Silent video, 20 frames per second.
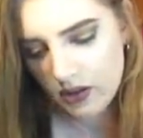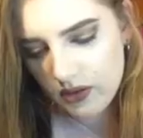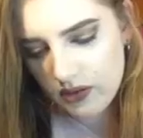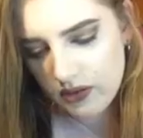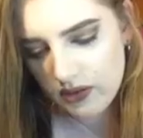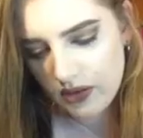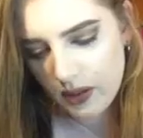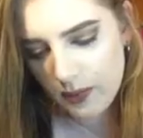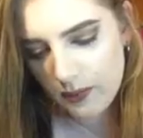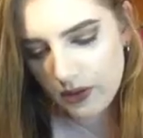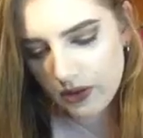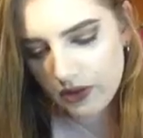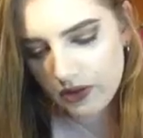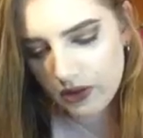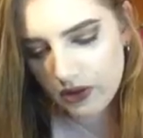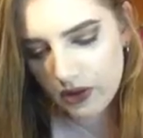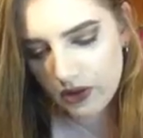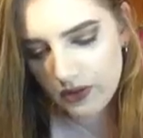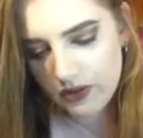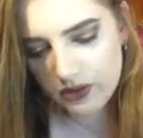summer
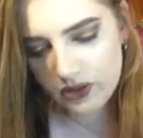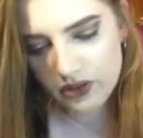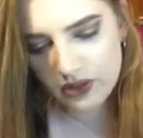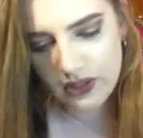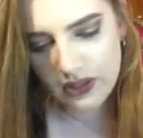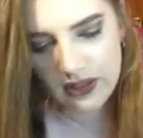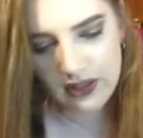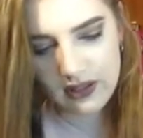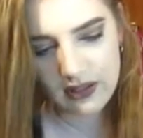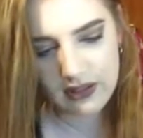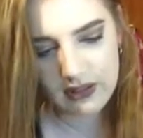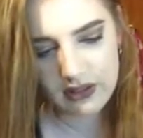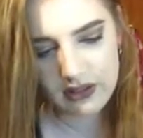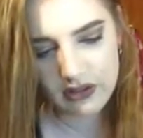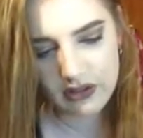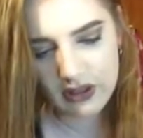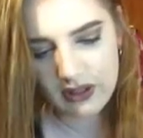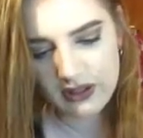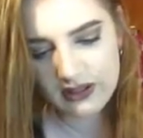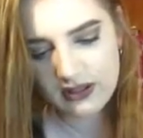sort of shade. It's
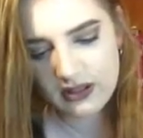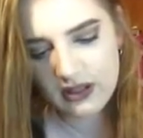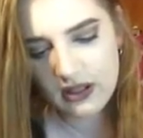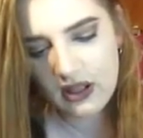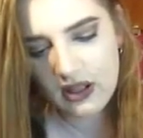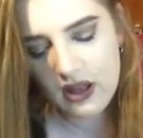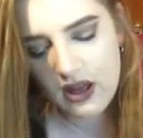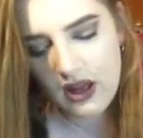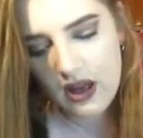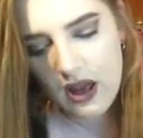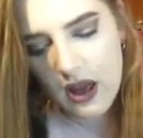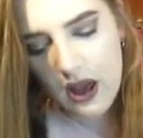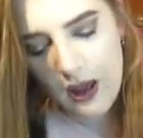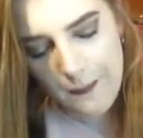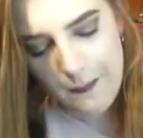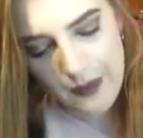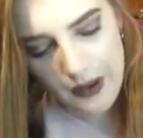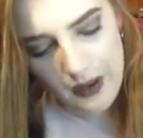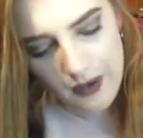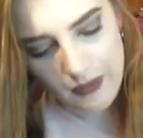just
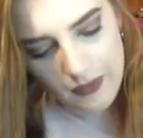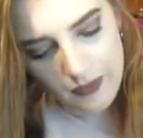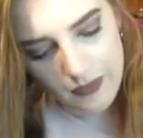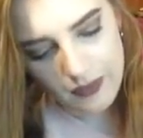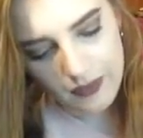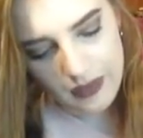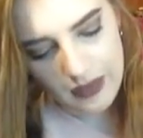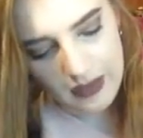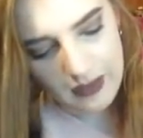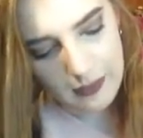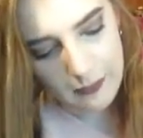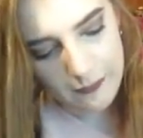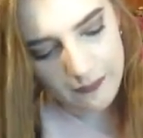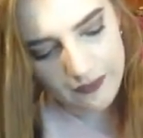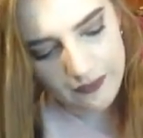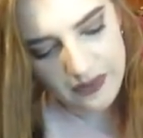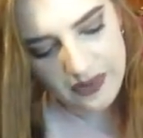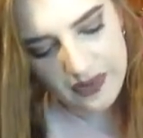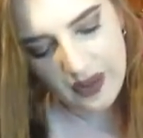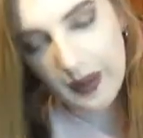a bit of like,
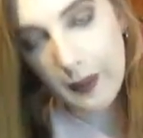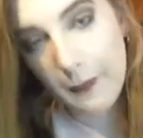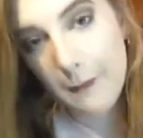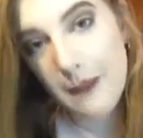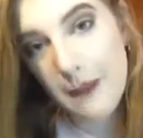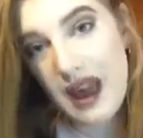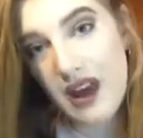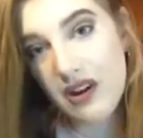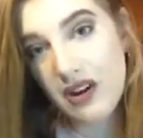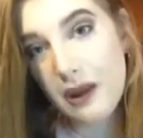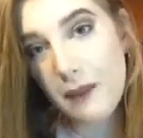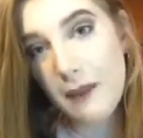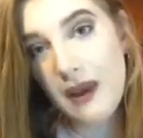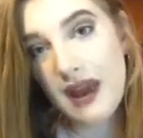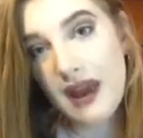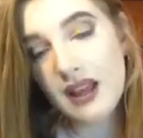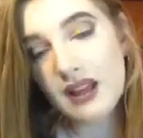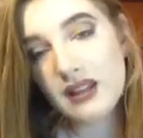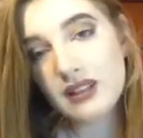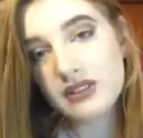it's like a berry
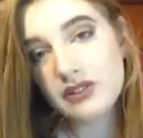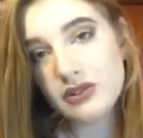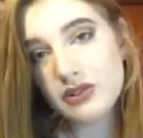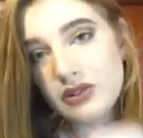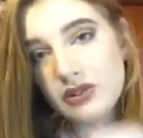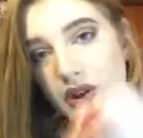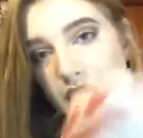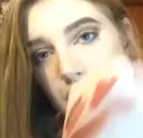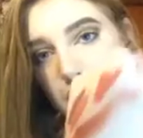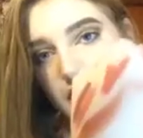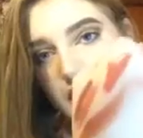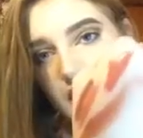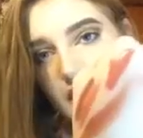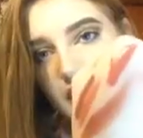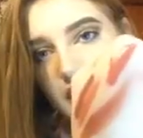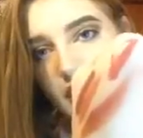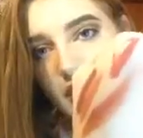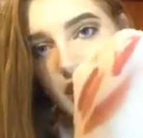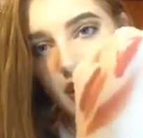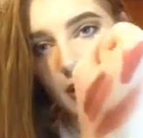pink, so it's not a really
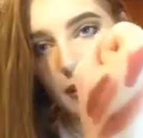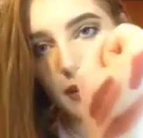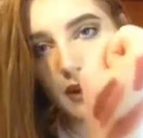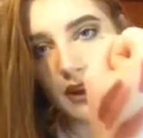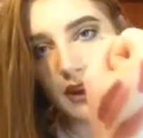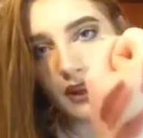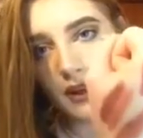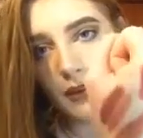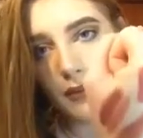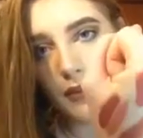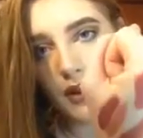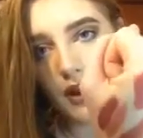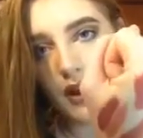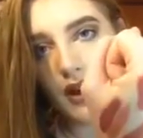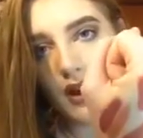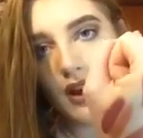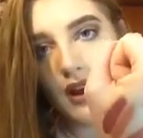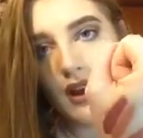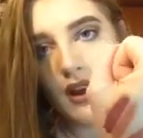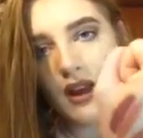dark pink,
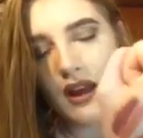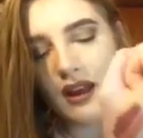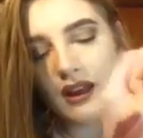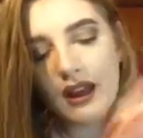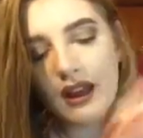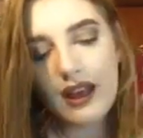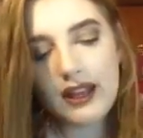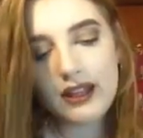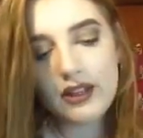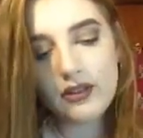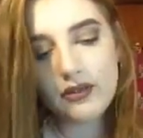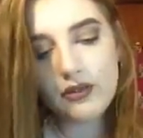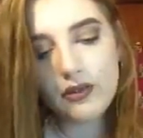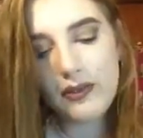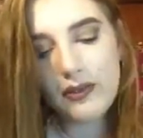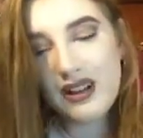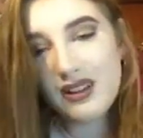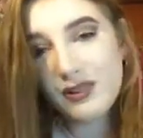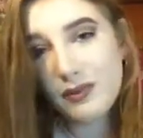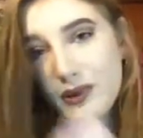but it kind of
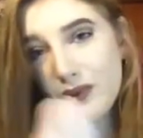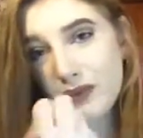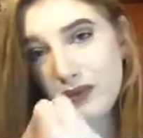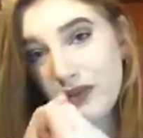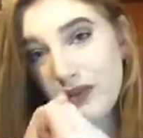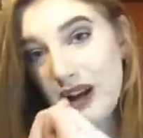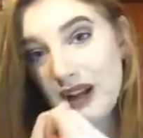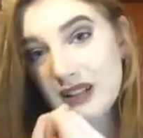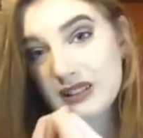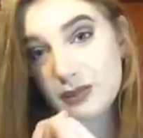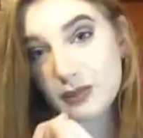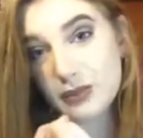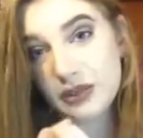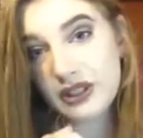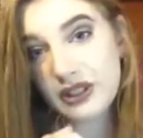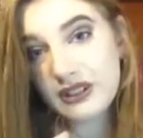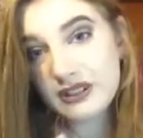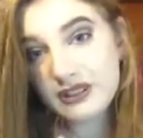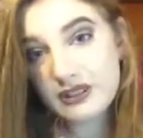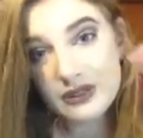reminds me of
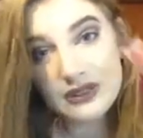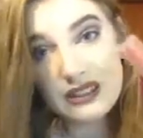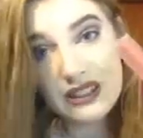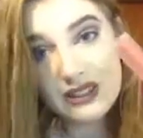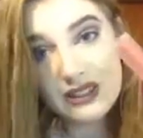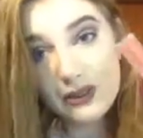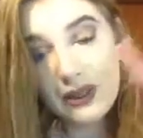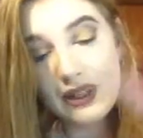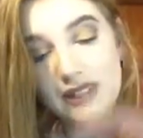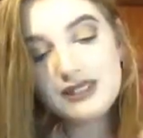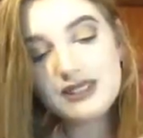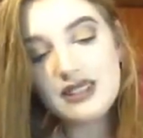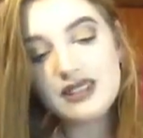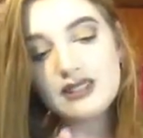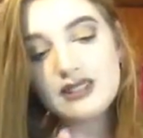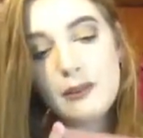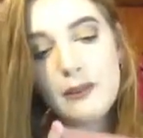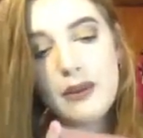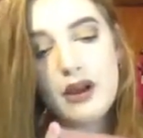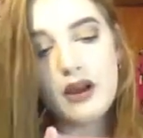raspberries, so that's why I say
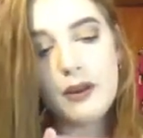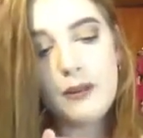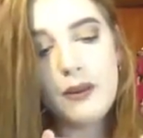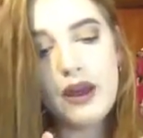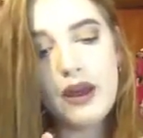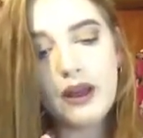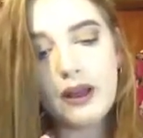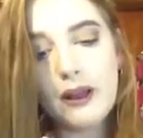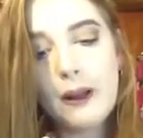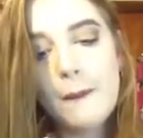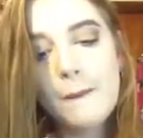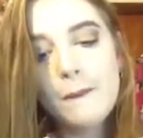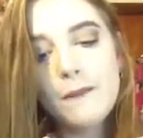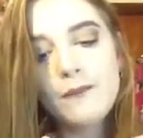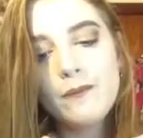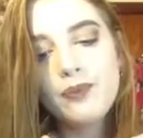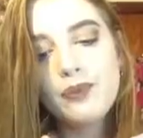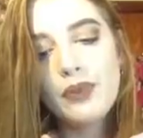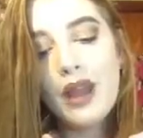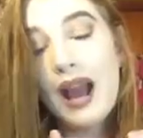it's a berry pink.
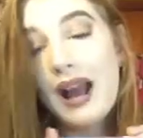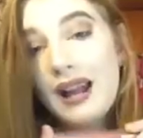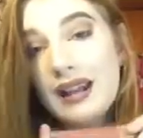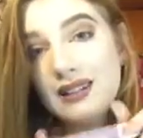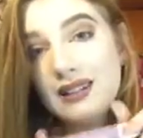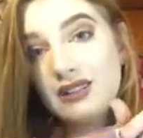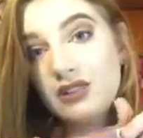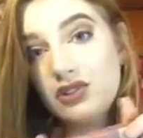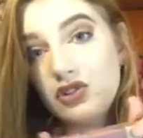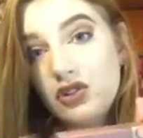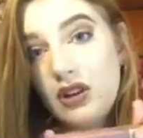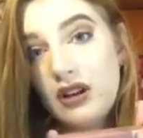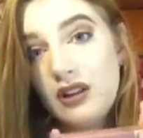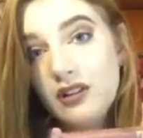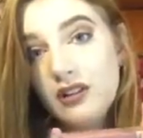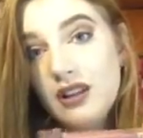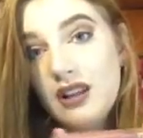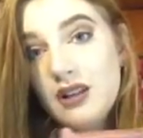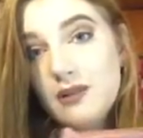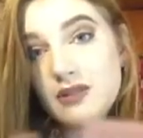And it doesn't dry
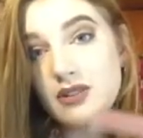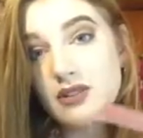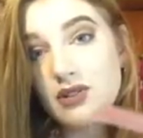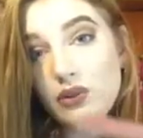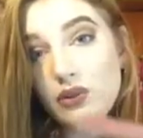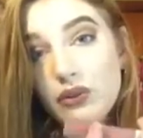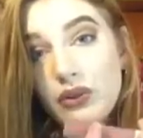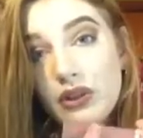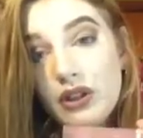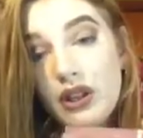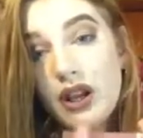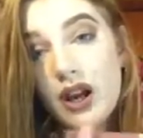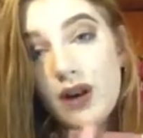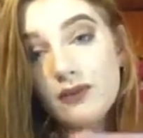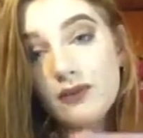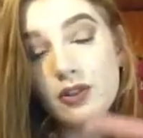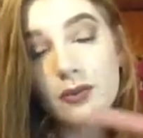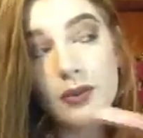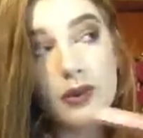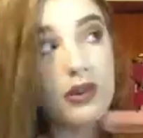your lips, it's a really
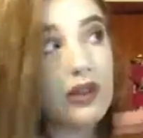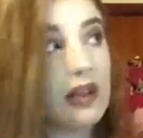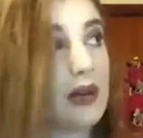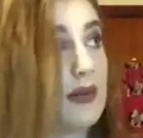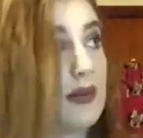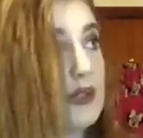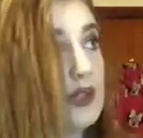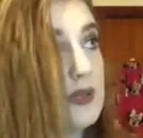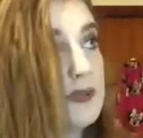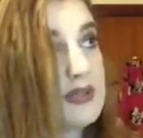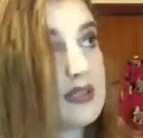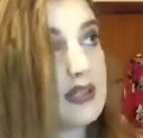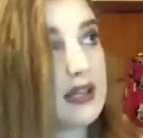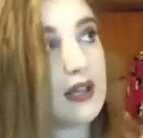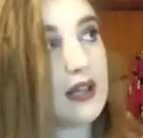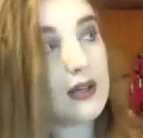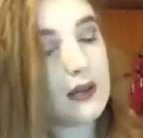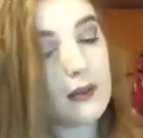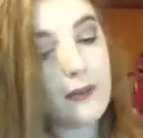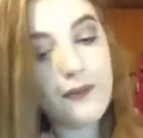comfortable liquid
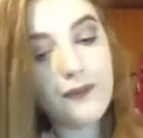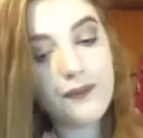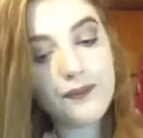lipstick.